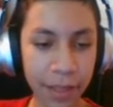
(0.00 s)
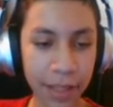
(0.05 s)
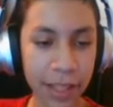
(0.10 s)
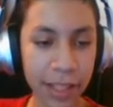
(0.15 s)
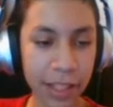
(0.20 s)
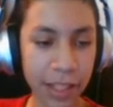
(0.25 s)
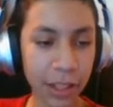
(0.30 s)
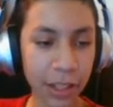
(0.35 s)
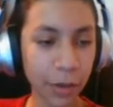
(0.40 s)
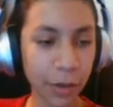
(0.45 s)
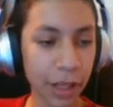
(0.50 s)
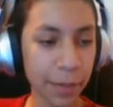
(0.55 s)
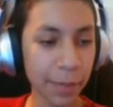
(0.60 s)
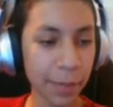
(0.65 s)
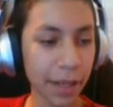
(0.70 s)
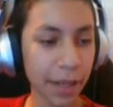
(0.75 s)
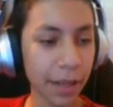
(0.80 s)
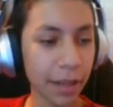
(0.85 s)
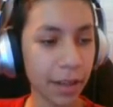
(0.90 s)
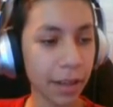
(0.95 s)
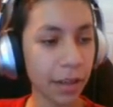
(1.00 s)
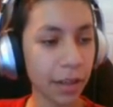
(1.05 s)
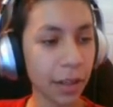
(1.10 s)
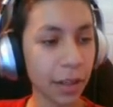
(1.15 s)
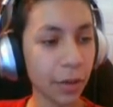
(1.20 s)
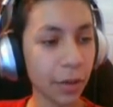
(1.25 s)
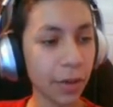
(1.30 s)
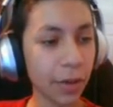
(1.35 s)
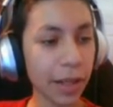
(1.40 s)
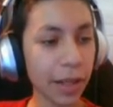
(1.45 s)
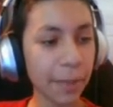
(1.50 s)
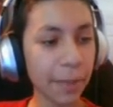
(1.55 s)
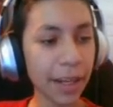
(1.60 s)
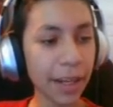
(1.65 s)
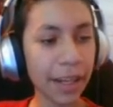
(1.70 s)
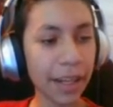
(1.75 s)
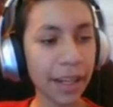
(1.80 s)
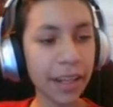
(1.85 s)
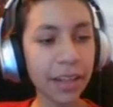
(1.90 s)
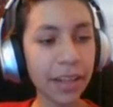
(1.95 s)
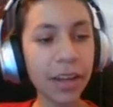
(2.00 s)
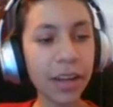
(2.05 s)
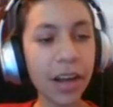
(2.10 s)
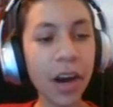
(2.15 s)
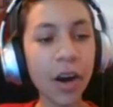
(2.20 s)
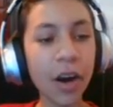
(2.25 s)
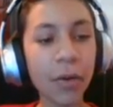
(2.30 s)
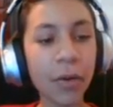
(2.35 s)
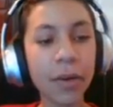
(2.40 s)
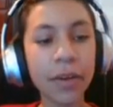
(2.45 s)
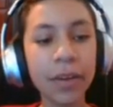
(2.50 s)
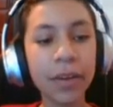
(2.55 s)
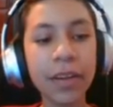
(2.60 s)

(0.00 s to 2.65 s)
He's luring me. Luring me. No.